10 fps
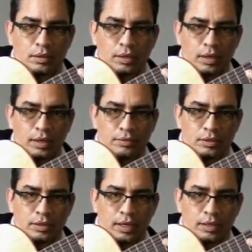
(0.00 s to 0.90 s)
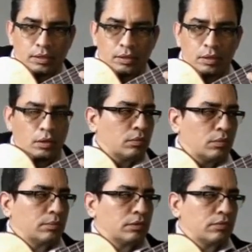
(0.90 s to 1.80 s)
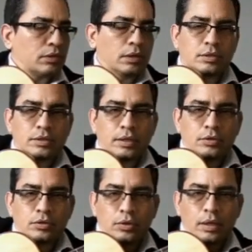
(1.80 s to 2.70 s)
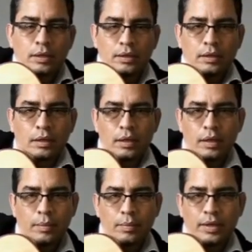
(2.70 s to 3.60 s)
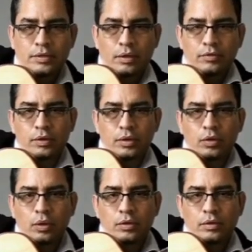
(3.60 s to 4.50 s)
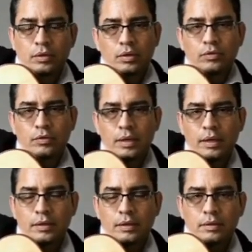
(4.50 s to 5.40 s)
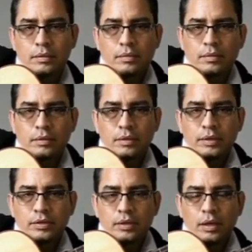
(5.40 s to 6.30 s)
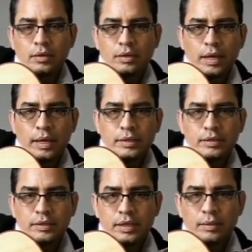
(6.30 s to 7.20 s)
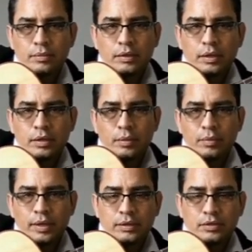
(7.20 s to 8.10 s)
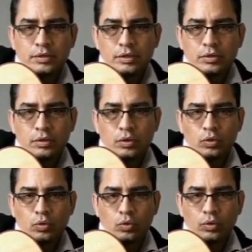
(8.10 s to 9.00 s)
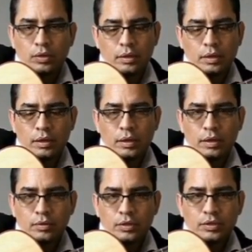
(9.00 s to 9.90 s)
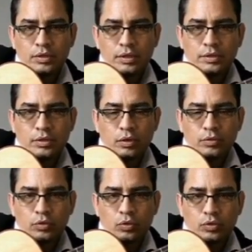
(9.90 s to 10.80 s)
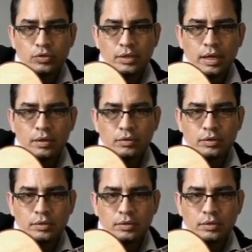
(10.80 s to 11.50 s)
After that, we move to the 6th string and place our finger on the 3rd fret. This note adds depth and complexity to the chord, enriching its overall sound.